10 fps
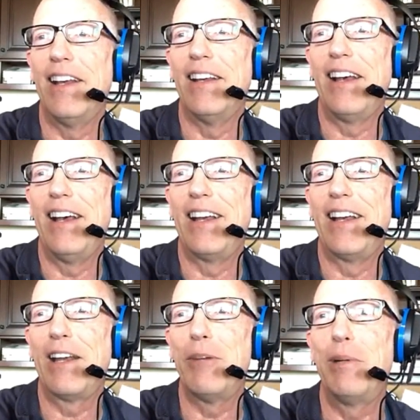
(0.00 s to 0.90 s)
uh,
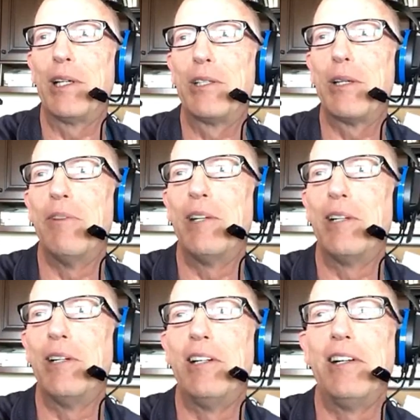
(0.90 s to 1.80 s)
I got to pick
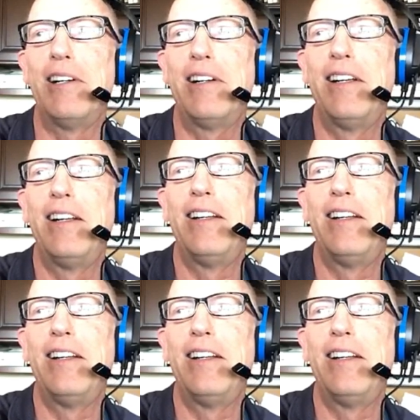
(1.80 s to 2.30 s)
somebody good here.